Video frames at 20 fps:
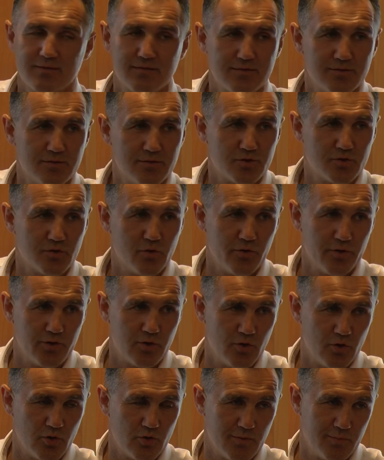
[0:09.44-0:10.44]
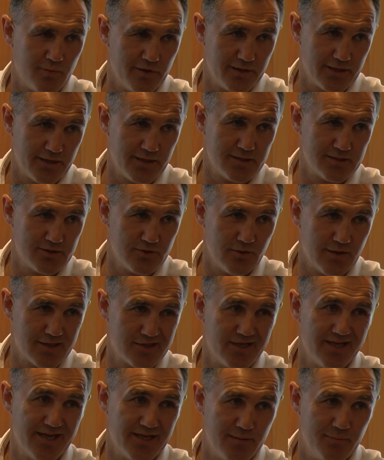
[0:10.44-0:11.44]
you're scoring a goal or a point against you, you're
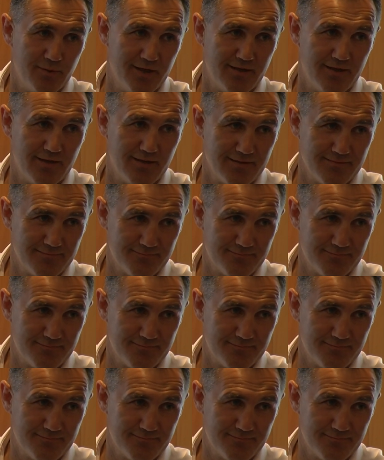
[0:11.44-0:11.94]
actually getting a beating.